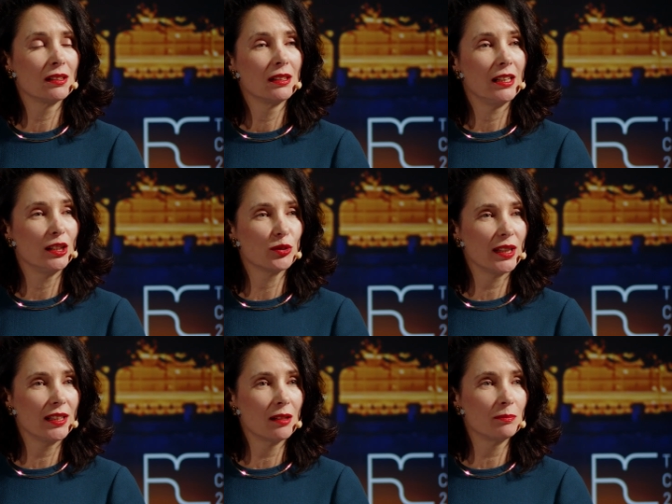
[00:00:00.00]
in
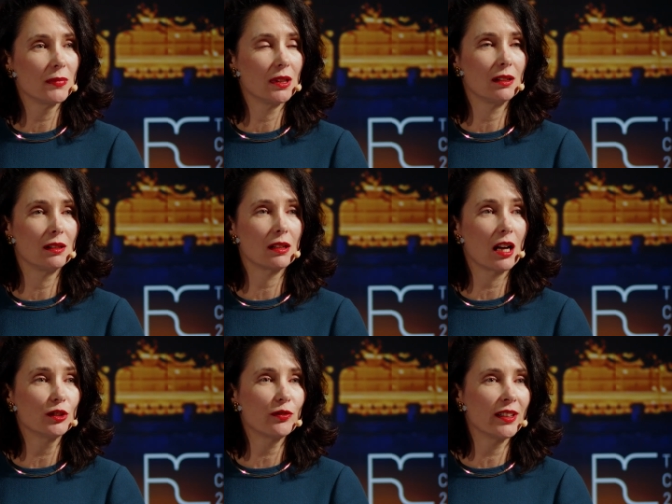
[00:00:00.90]
Riga uh,
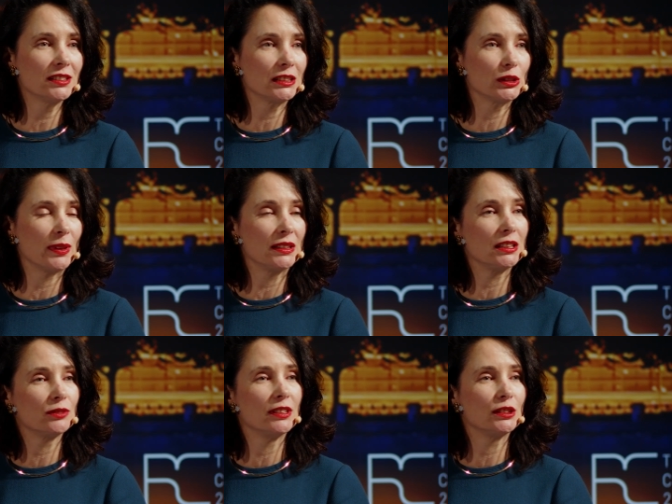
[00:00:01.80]
conference
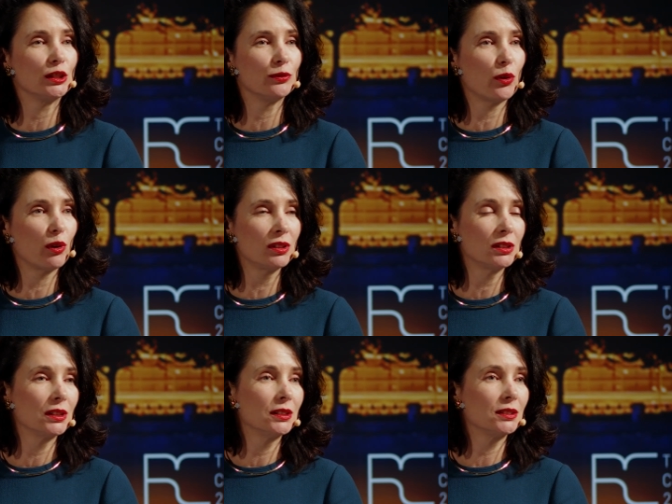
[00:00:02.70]
2024,
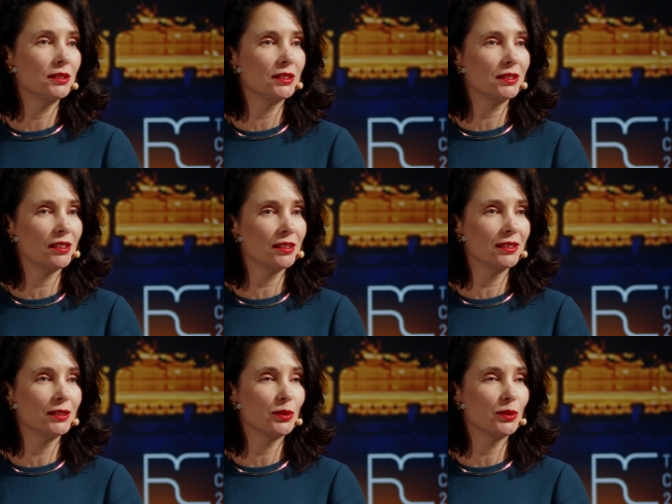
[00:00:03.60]
the third